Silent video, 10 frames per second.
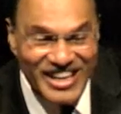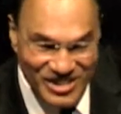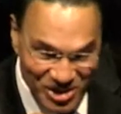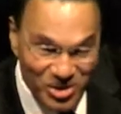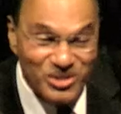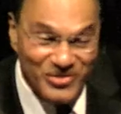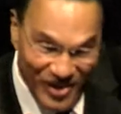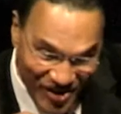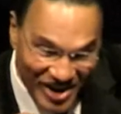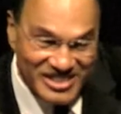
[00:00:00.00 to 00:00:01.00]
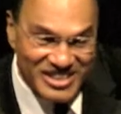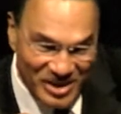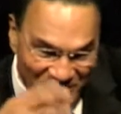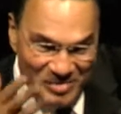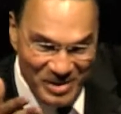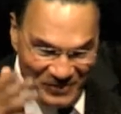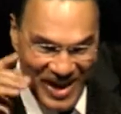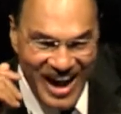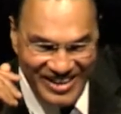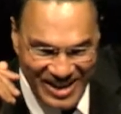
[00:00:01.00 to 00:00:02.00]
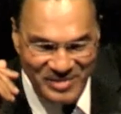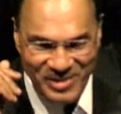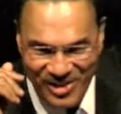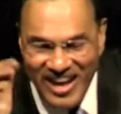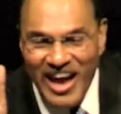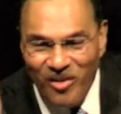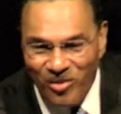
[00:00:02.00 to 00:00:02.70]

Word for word: There's a huge variation even among faculty up here.